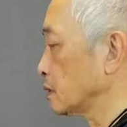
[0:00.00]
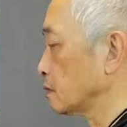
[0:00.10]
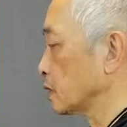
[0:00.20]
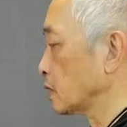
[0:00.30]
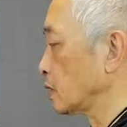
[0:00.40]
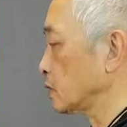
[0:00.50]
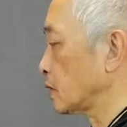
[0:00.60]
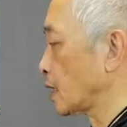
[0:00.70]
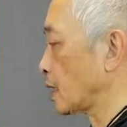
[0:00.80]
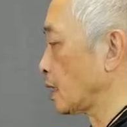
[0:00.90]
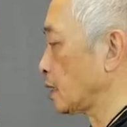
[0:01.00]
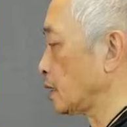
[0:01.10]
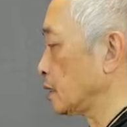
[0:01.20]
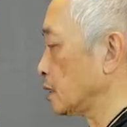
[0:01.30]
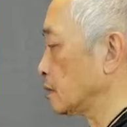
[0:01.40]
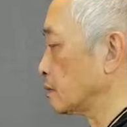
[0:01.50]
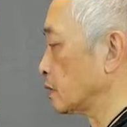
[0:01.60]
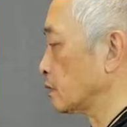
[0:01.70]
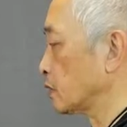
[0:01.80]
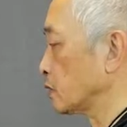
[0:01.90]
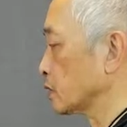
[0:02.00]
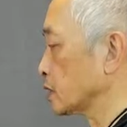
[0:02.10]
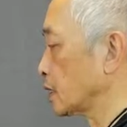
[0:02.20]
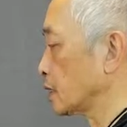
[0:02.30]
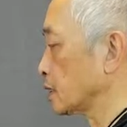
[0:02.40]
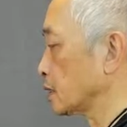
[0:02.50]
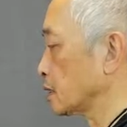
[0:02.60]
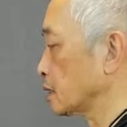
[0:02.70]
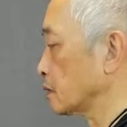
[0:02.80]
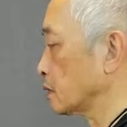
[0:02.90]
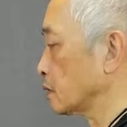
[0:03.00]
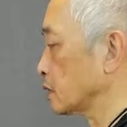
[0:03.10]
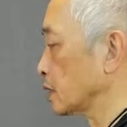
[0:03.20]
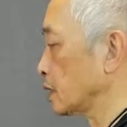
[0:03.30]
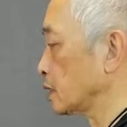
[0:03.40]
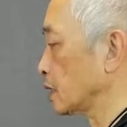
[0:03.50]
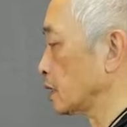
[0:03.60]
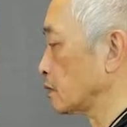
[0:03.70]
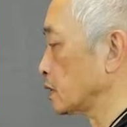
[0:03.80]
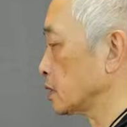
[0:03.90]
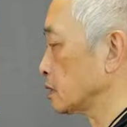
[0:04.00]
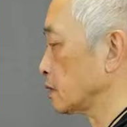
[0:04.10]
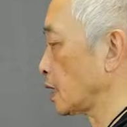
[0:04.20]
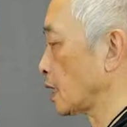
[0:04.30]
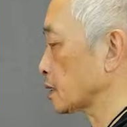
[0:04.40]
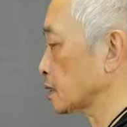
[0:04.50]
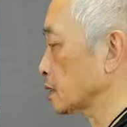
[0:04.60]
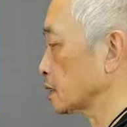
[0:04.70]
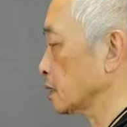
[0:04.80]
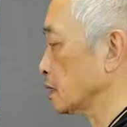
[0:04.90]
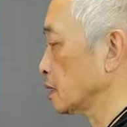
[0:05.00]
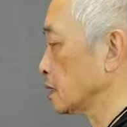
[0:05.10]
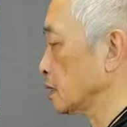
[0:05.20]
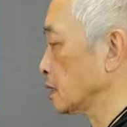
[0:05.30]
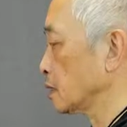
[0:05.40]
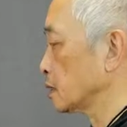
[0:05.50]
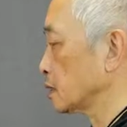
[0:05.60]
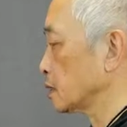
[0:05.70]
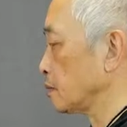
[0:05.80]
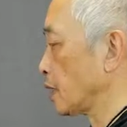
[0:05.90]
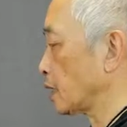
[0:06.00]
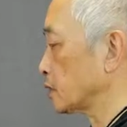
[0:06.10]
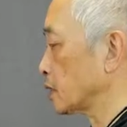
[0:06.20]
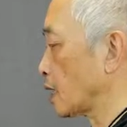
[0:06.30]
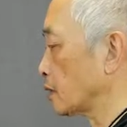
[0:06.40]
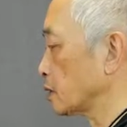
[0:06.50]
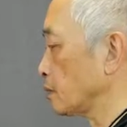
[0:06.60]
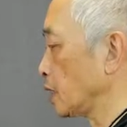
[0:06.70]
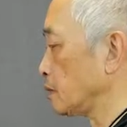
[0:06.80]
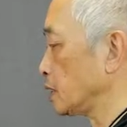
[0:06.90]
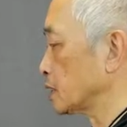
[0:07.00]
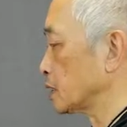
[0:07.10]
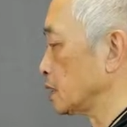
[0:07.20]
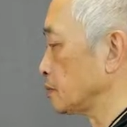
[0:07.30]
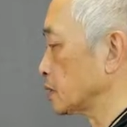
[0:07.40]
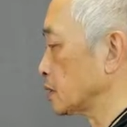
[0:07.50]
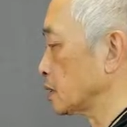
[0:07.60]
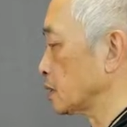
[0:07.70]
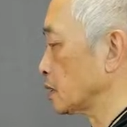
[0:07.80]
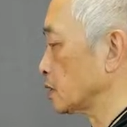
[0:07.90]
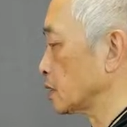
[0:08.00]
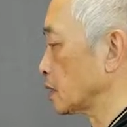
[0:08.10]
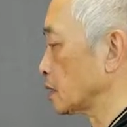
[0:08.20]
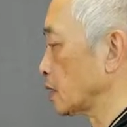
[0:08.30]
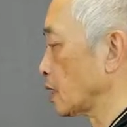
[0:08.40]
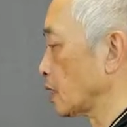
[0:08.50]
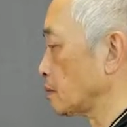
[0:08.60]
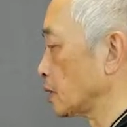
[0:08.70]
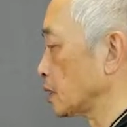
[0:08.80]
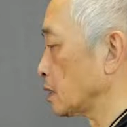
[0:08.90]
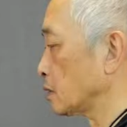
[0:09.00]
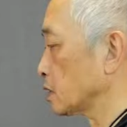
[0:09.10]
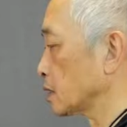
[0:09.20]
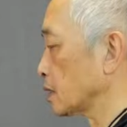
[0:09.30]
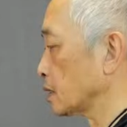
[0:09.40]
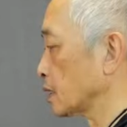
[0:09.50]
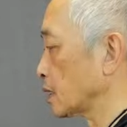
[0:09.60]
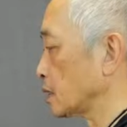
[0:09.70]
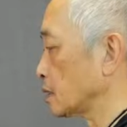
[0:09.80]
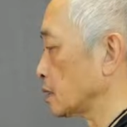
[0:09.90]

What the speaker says: We close our eye, but we don't shut it. We don't shut it tight. We just relax. Just imagine how the baby sleeps. They shut the eye, but they don't shut it tight.